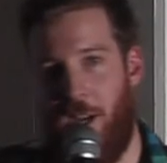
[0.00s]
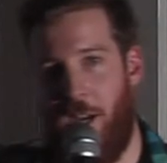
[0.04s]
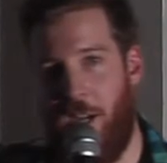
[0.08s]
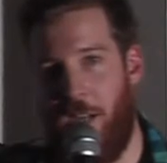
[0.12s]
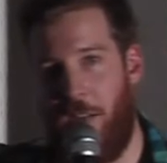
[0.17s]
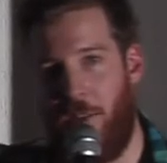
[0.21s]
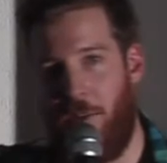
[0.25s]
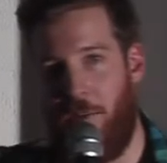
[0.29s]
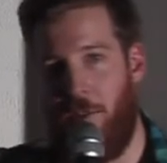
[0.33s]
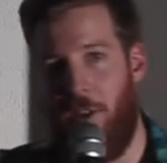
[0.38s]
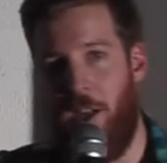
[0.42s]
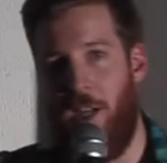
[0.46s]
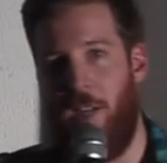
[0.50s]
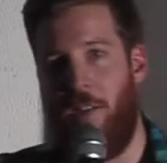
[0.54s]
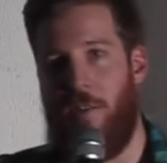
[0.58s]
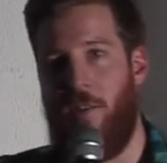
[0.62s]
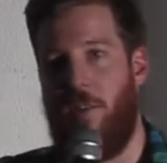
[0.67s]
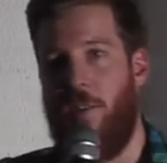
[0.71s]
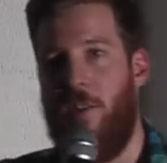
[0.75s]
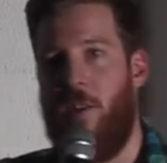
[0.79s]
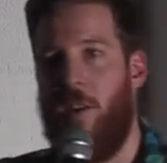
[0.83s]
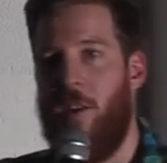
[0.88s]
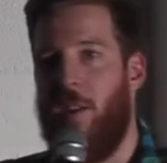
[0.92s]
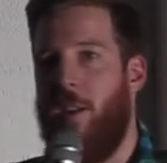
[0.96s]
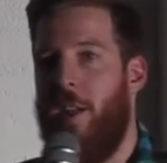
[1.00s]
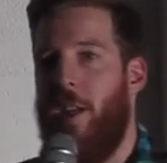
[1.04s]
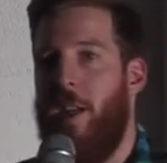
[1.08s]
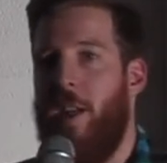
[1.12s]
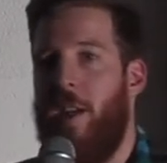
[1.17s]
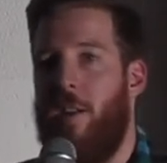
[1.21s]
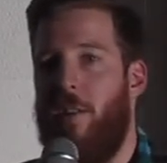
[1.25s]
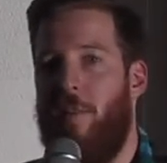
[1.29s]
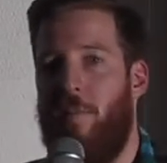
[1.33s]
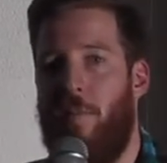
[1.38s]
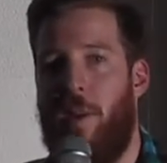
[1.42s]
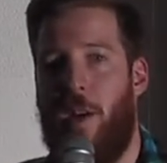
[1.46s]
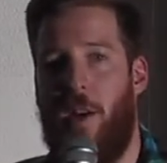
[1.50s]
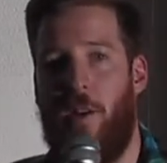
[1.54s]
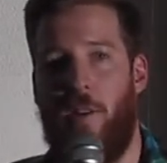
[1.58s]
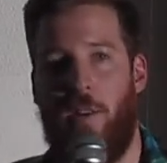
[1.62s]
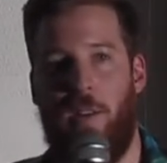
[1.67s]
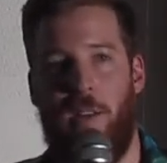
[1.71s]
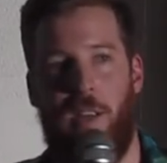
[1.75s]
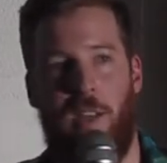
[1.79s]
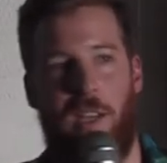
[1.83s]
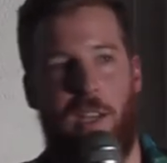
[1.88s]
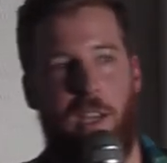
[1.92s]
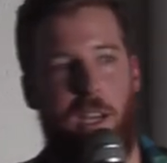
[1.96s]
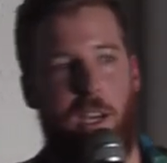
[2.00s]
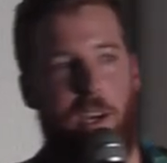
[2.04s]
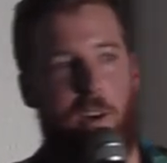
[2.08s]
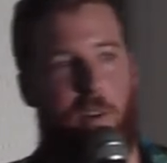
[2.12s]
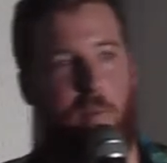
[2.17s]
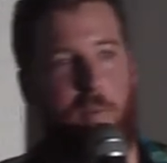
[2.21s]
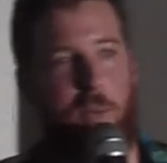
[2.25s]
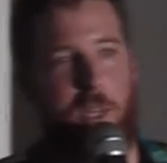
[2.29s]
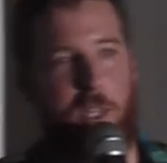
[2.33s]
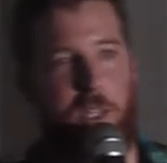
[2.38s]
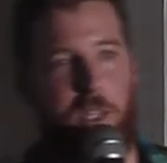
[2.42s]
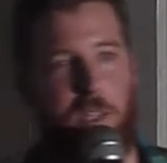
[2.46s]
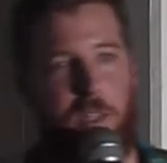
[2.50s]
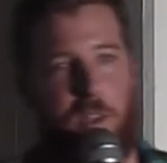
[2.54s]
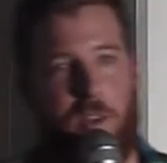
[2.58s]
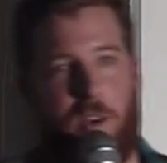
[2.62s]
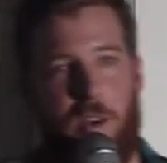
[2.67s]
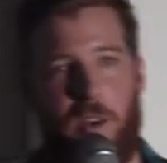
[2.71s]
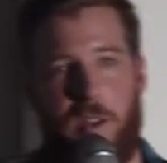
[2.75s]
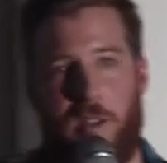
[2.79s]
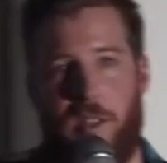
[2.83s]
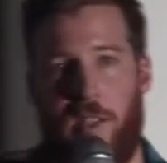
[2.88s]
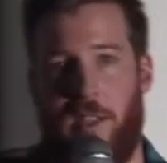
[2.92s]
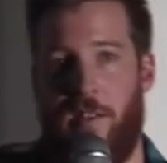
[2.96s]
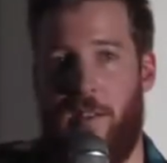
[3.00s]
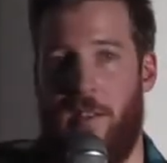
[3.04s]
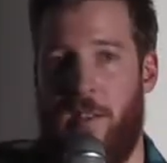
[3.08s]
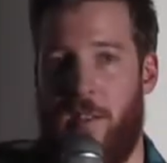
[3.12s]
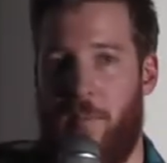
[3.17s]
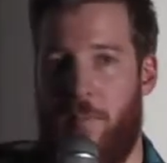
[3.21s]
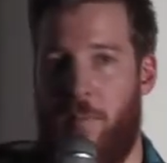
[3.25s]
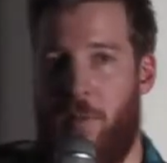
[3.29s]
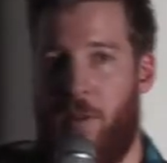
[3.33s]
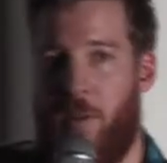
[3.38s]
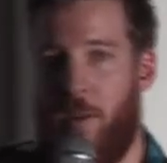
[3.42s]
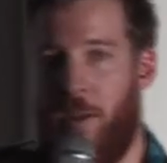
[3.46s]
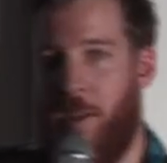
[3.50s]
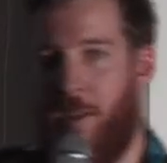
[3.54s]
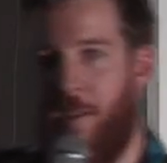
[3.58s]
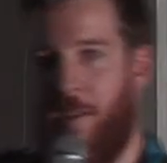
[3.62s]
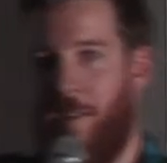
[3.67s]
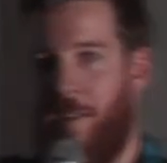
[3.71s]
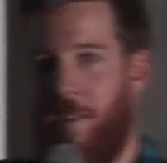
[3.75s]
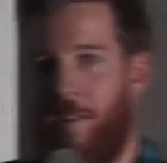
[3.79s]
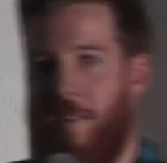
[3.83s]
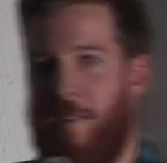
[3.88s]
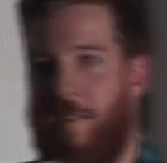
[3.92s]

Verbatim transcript: I try to not care about how much it costs at this point.